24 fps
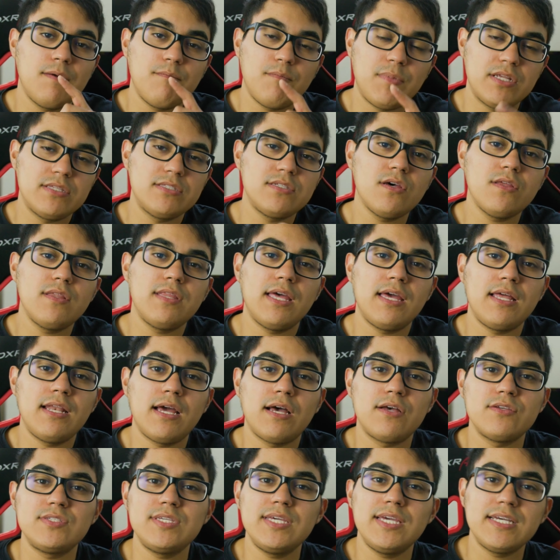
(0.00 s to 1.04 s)
But until then,
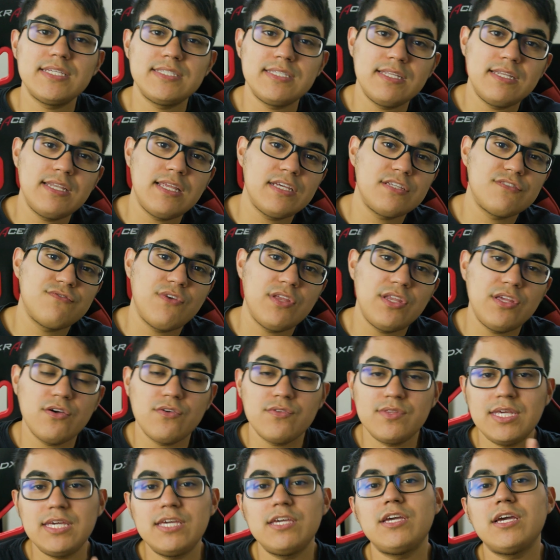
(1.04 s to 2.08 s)
I'll see you guys in the next video.
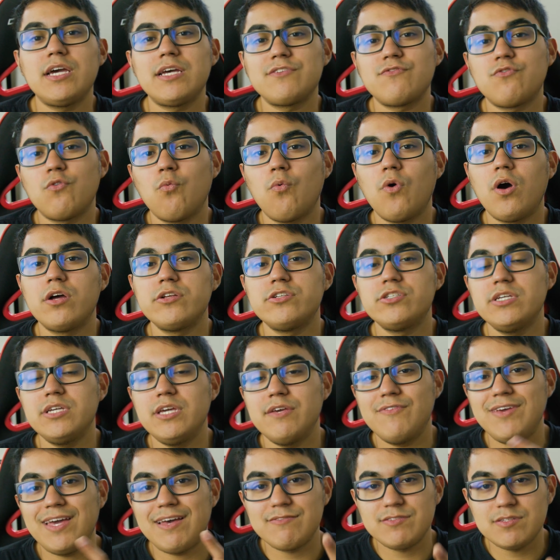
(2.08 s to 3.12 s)
Thank you guys for watching.
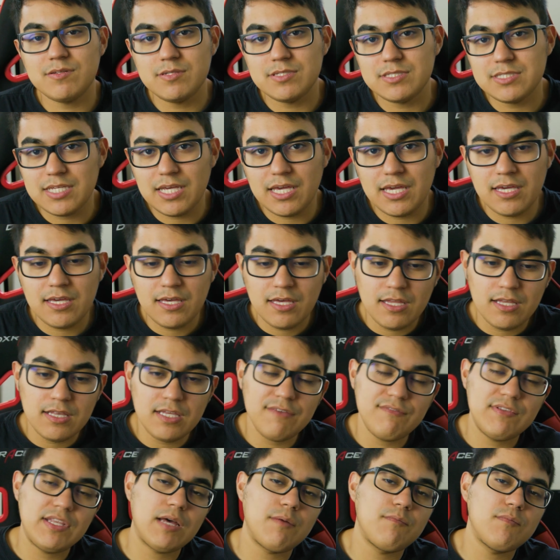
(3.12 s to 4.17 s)
If you have something to say,
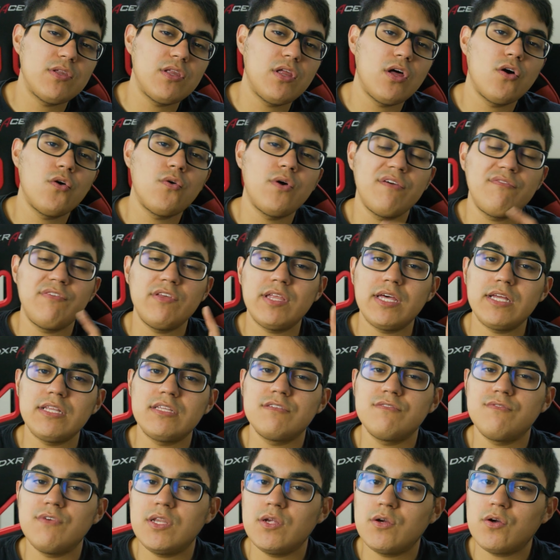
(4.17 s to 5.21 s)
leave it down below. If you like
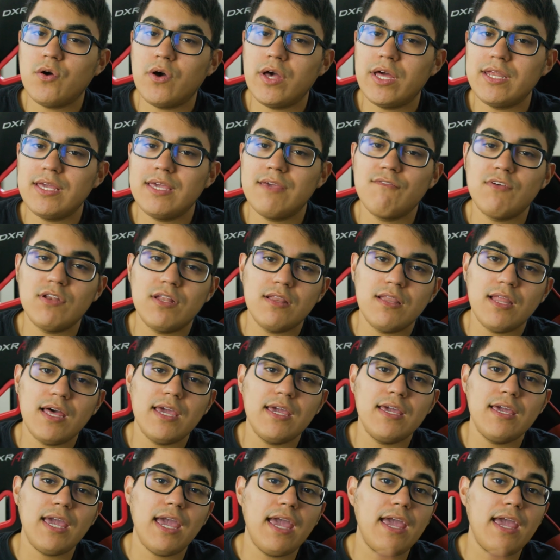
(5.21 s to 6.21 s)
this video, go ahead and give it a like.